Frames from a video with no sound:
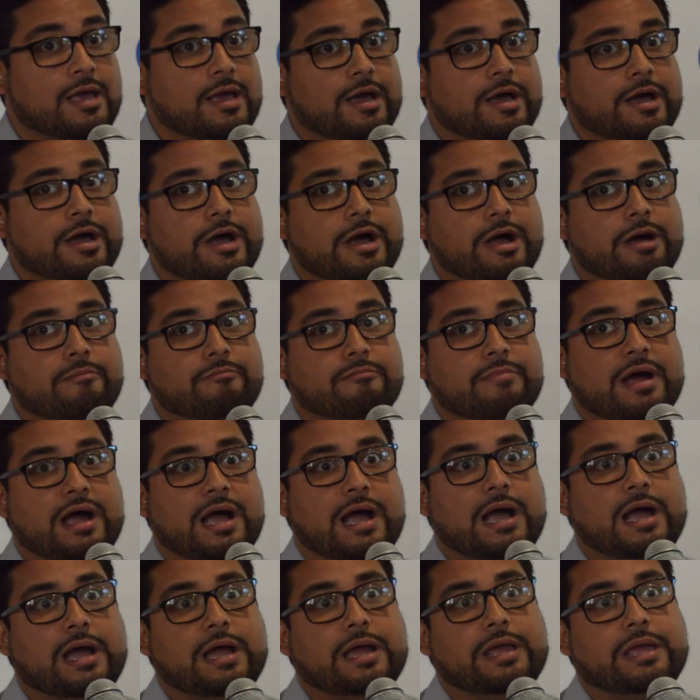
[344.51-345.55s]

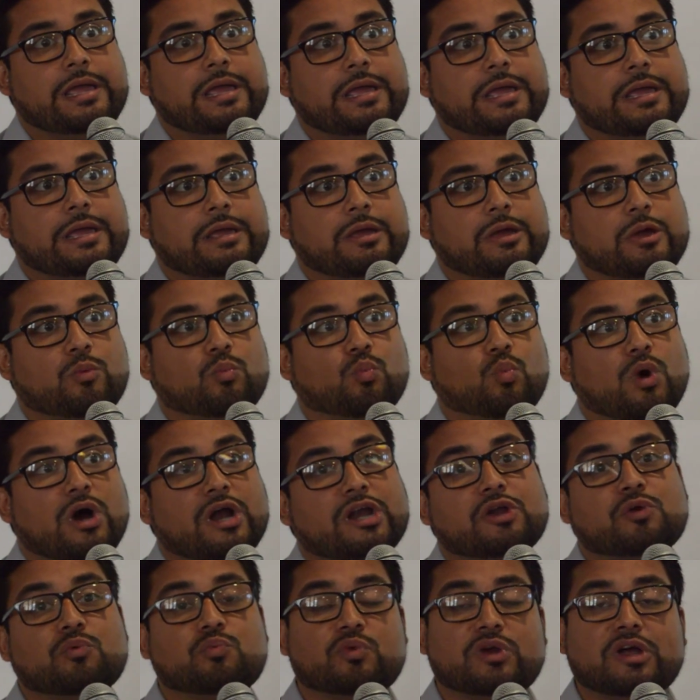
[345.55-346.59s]
I
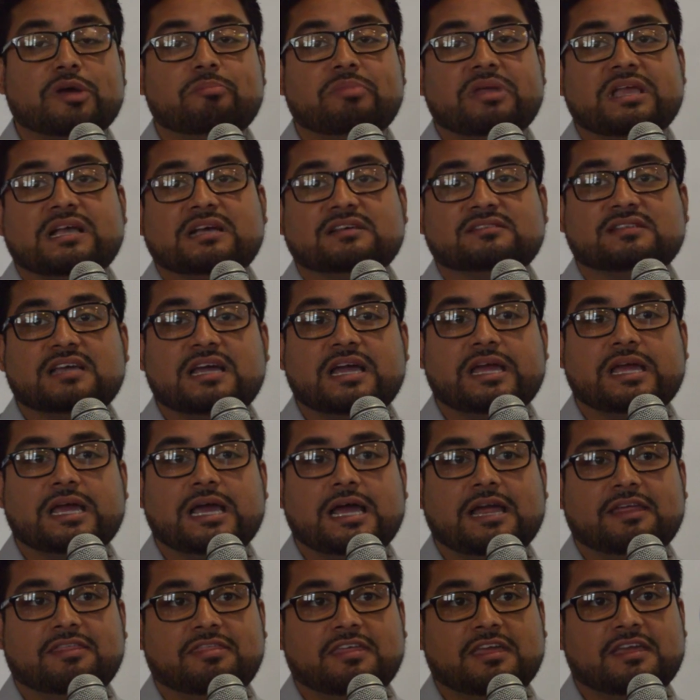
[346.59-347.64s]
want to run because
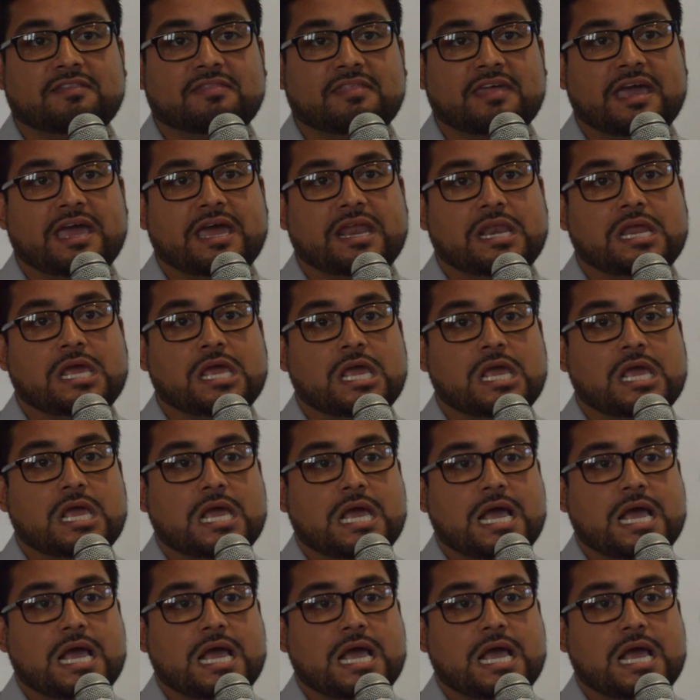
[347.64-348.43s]
I think that